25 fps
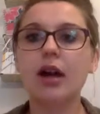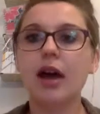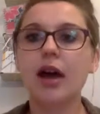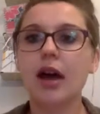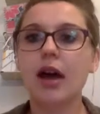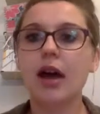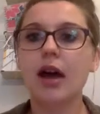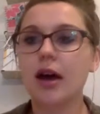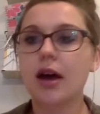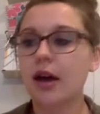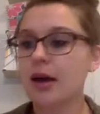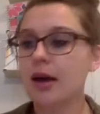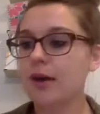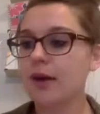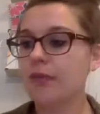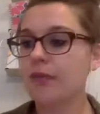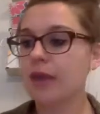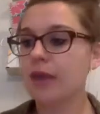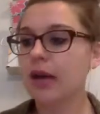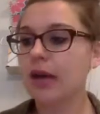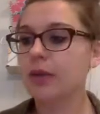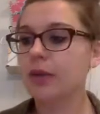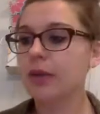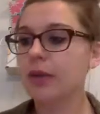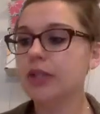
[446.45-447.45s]

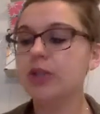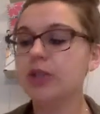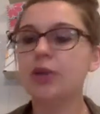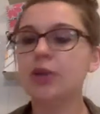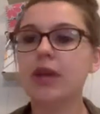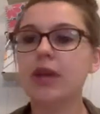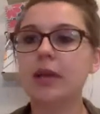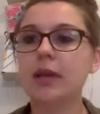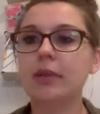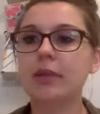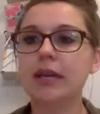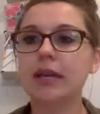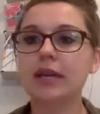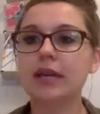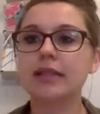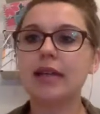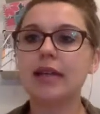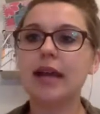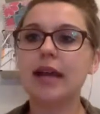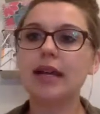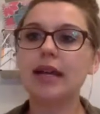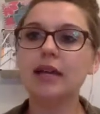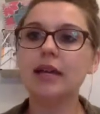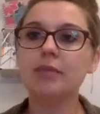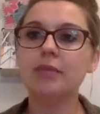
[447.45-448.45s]
And we do that because
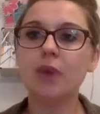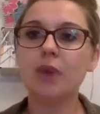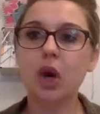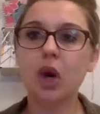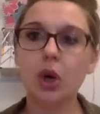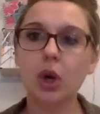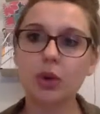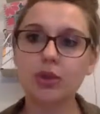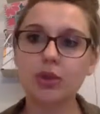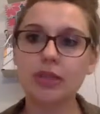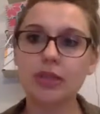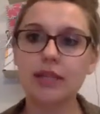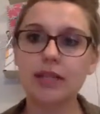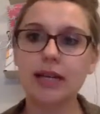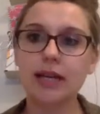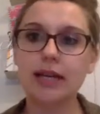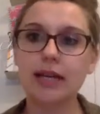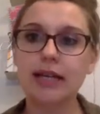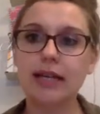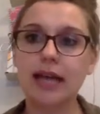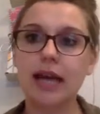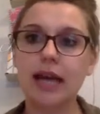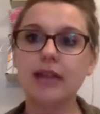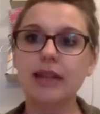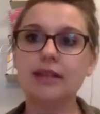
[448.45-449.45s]
any post that
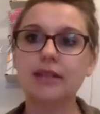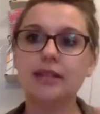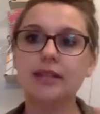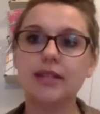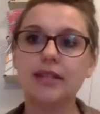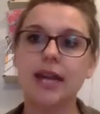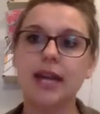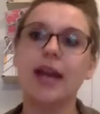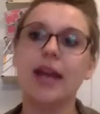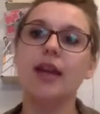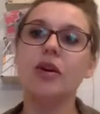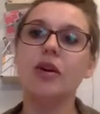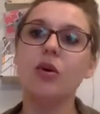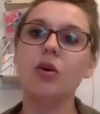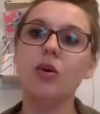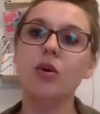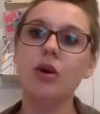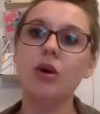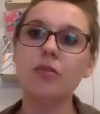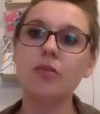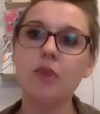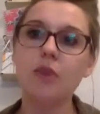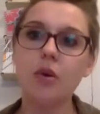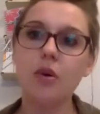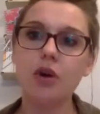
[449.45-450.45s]
gets 10 or
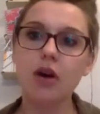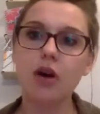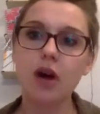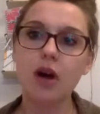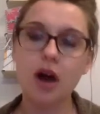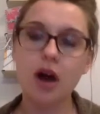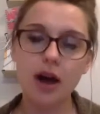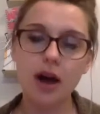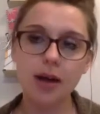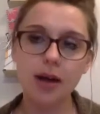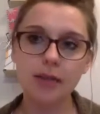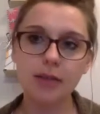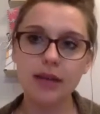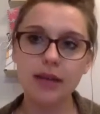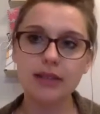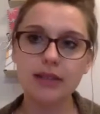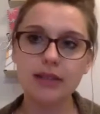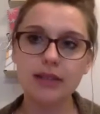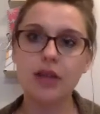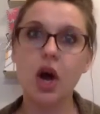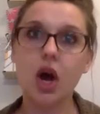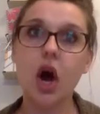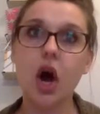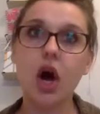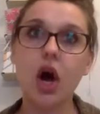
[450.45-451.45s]
more comments
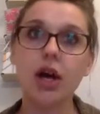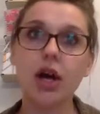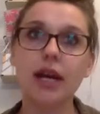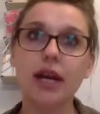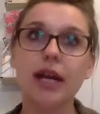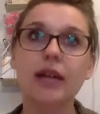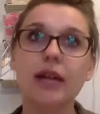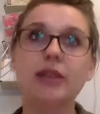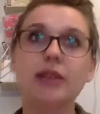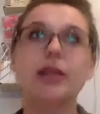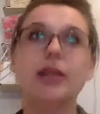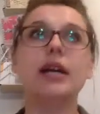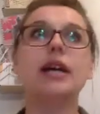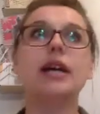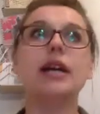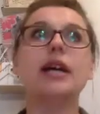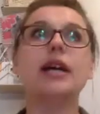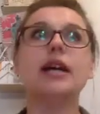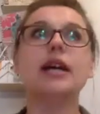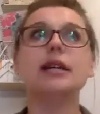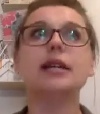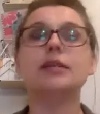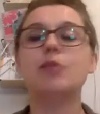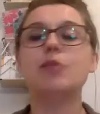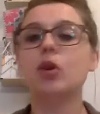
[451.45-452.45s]
on it
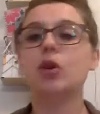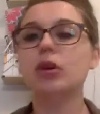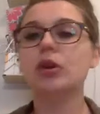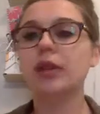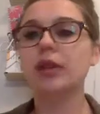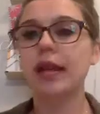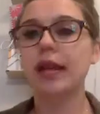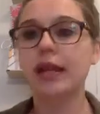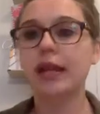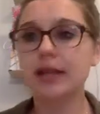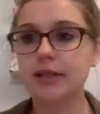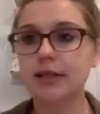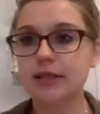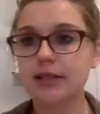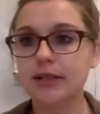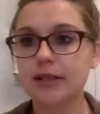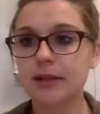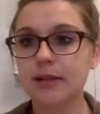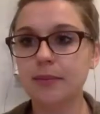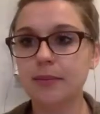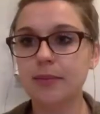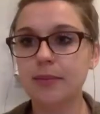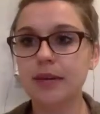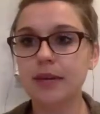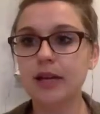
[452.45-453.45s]
is more likely
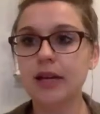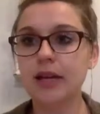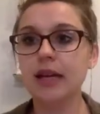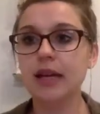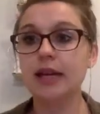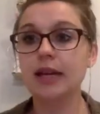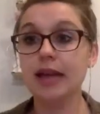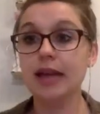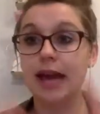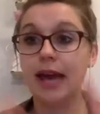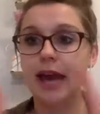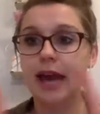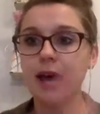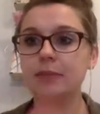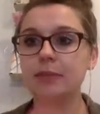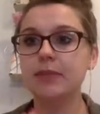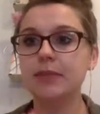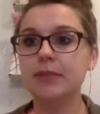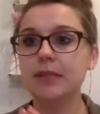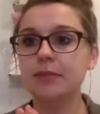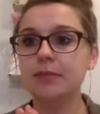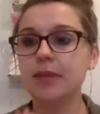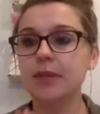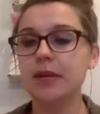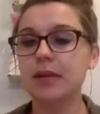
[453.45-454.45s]
to be kept
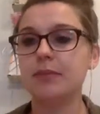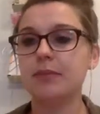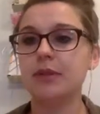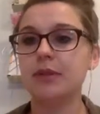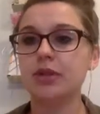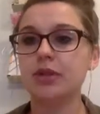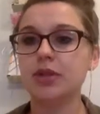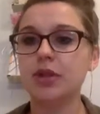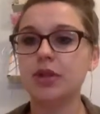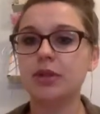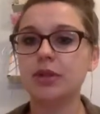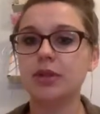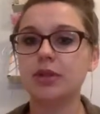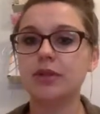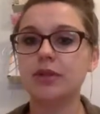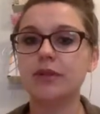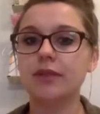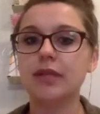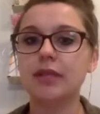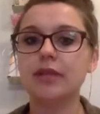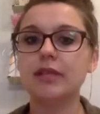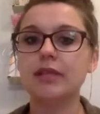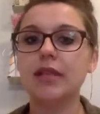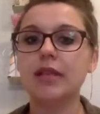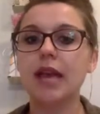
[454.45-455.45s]
in people's news
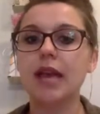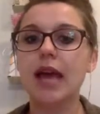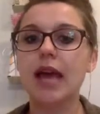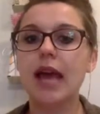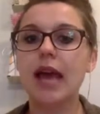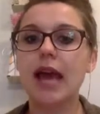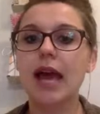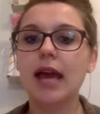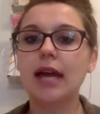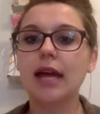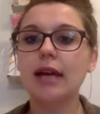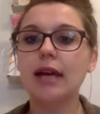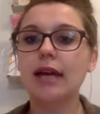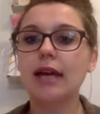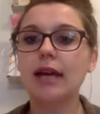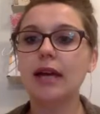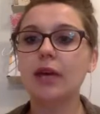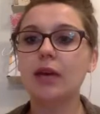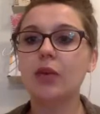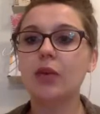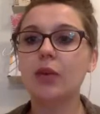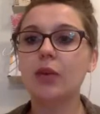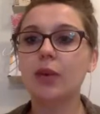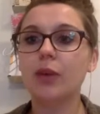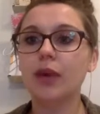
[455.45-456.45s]
feeds, and
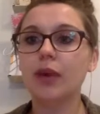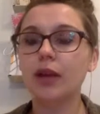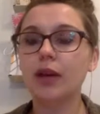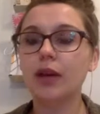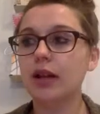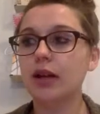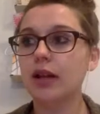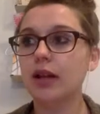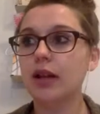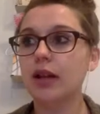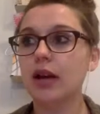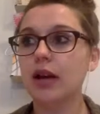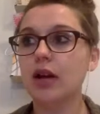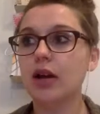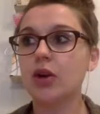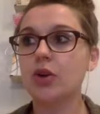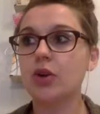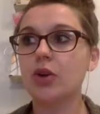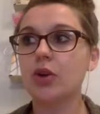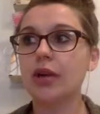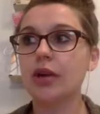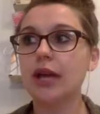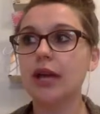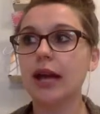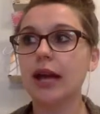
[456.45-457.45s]
it will
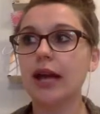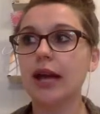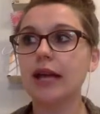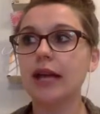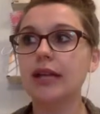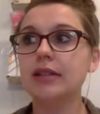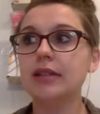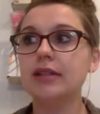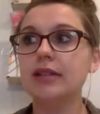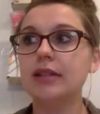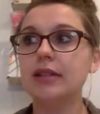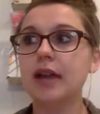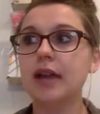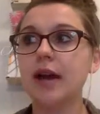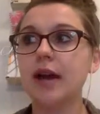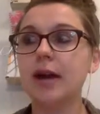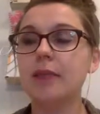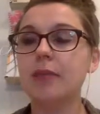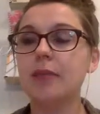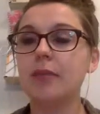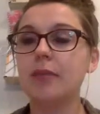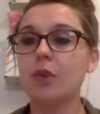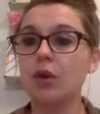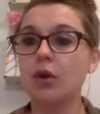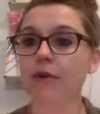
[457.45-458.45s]
create
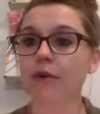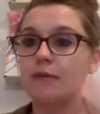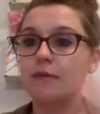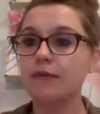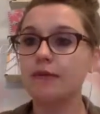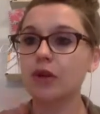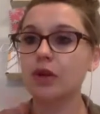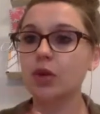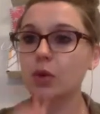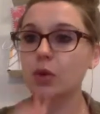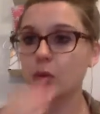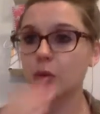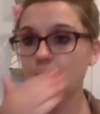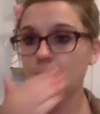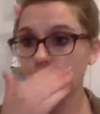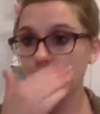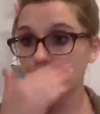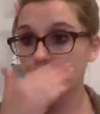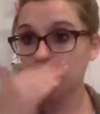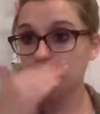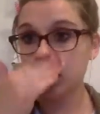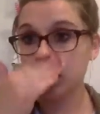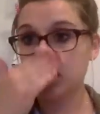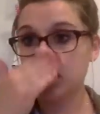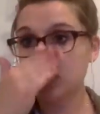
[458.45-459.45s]
more
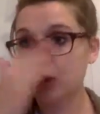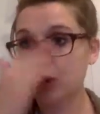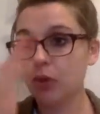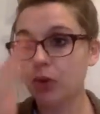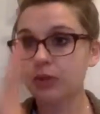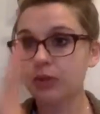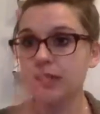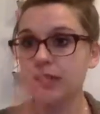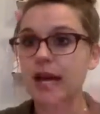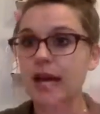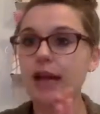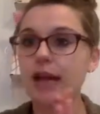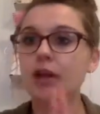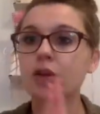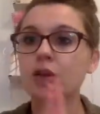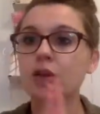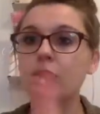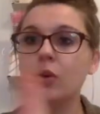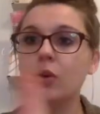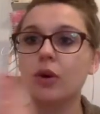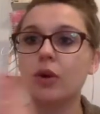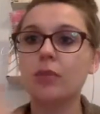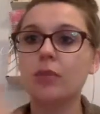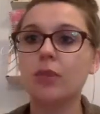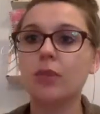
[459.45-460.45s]
viewers. So 10 or
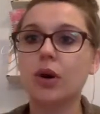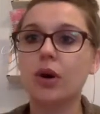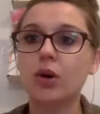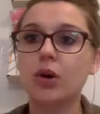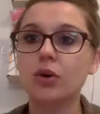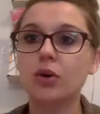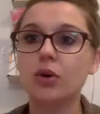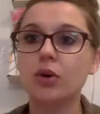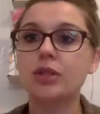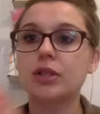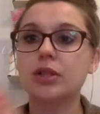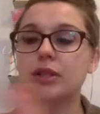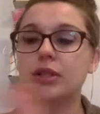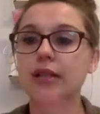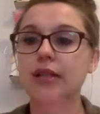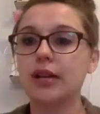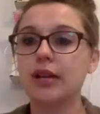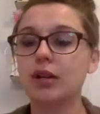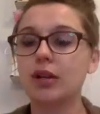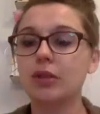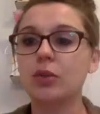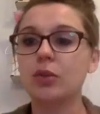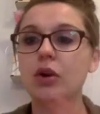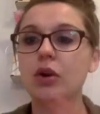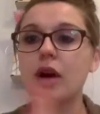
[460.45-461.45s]
more posts, 10
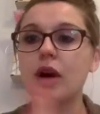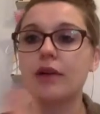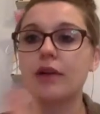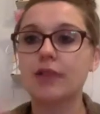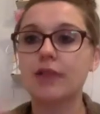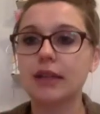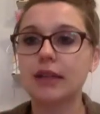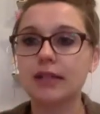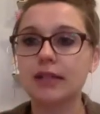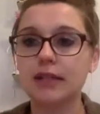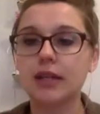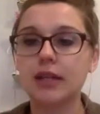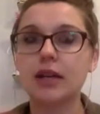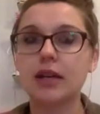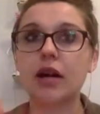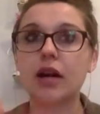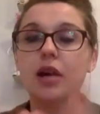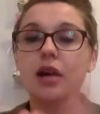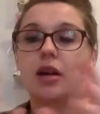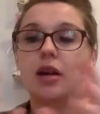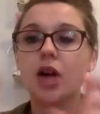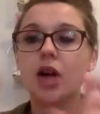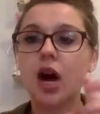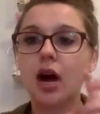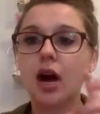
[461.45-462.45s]
or more authentic
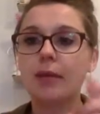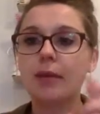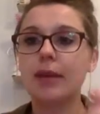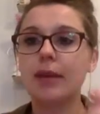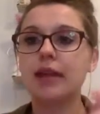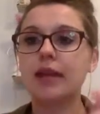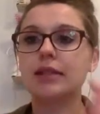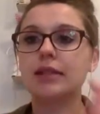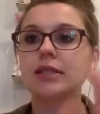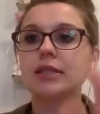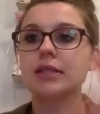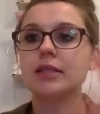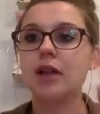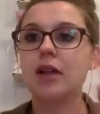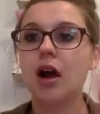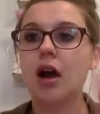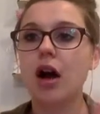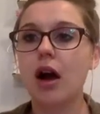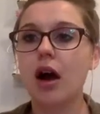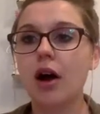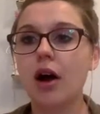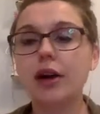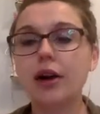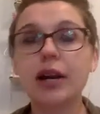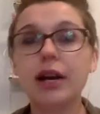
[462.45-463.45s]
comments
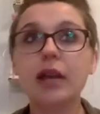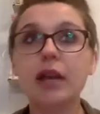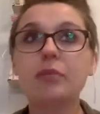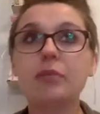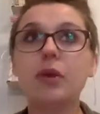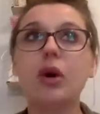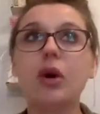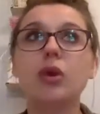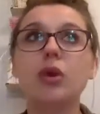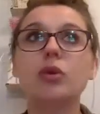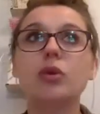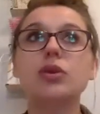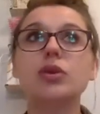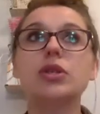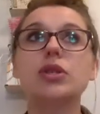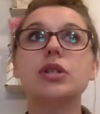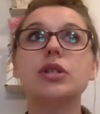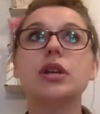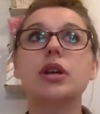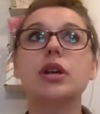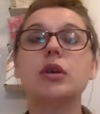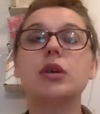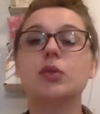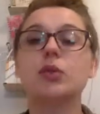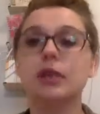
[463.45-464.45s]
on a post
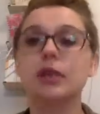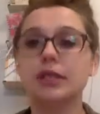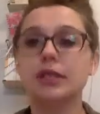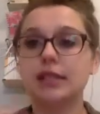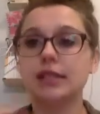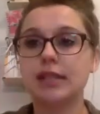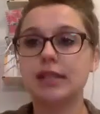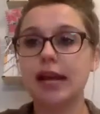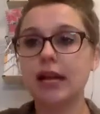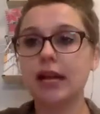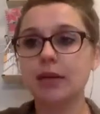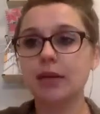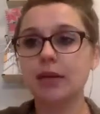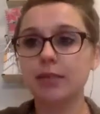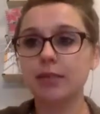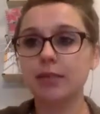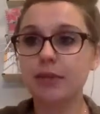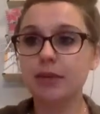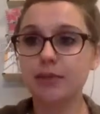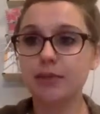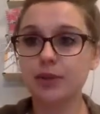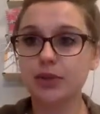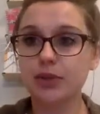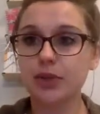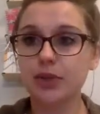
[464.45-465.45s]
will stay in
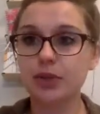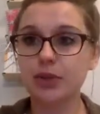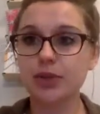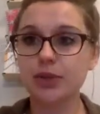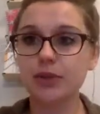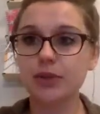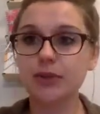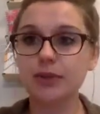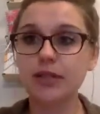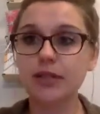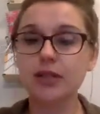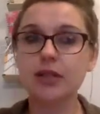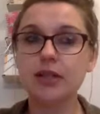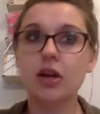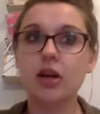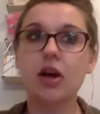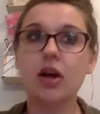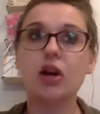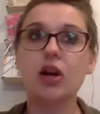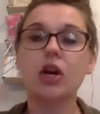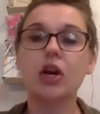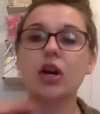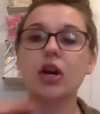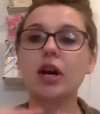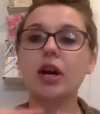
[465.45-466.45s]
people's news feeds
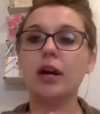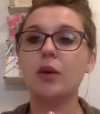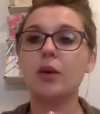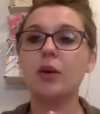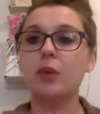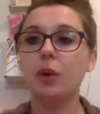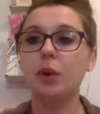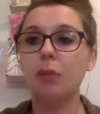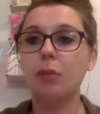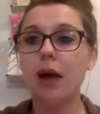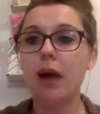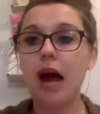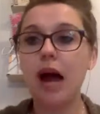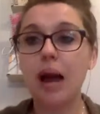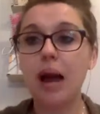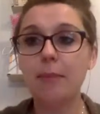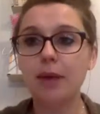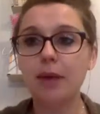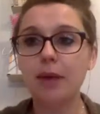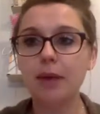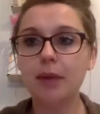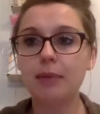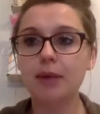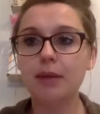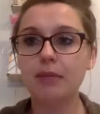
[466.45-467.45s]
longer. It will pop
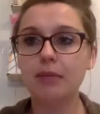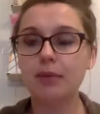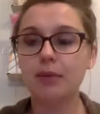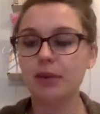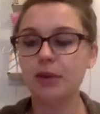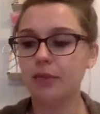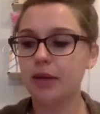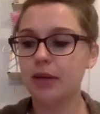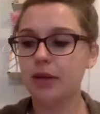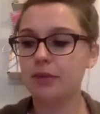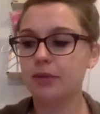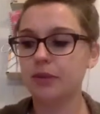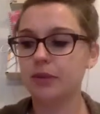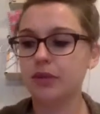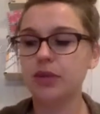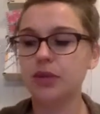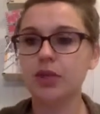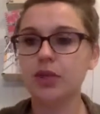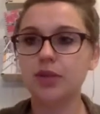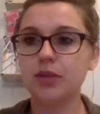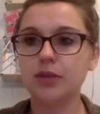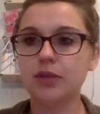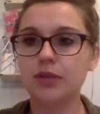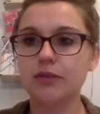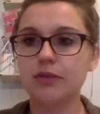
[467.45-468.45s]
up in more people's
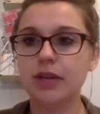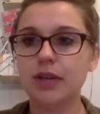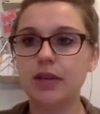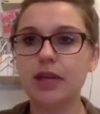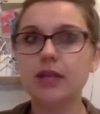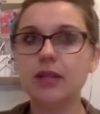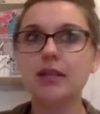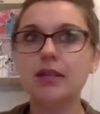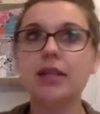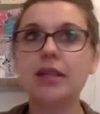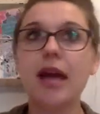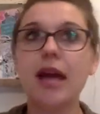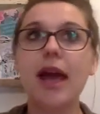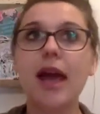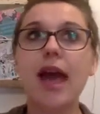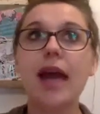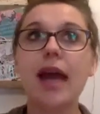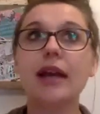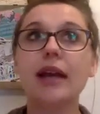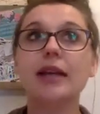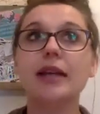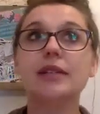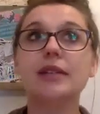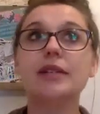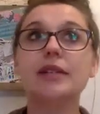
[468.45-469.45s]
news feeds,
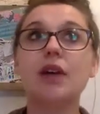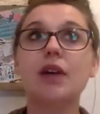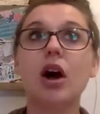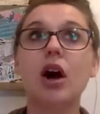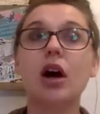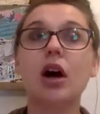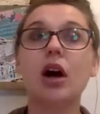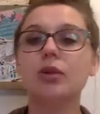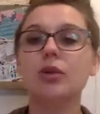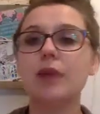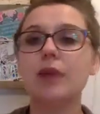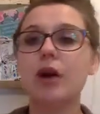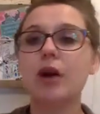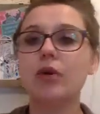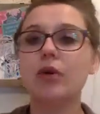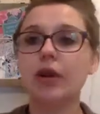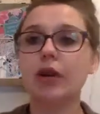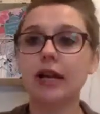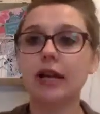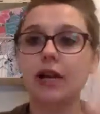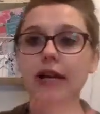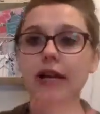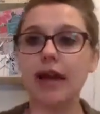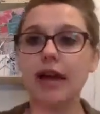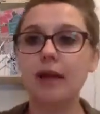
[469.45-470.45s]
and it's all around going
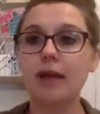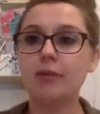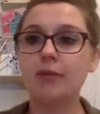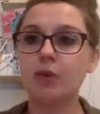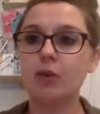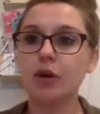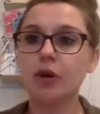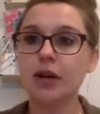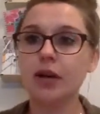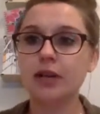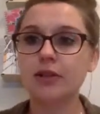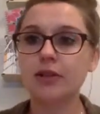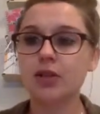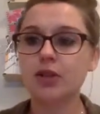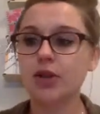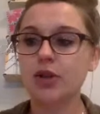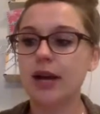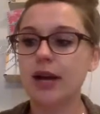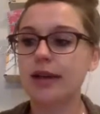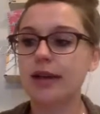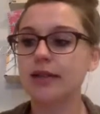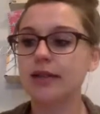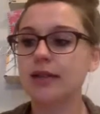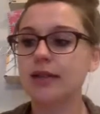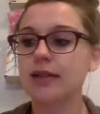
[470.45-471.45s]
to get more
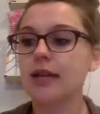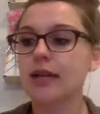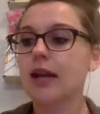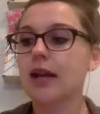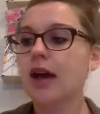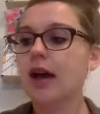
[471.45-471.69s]
interest.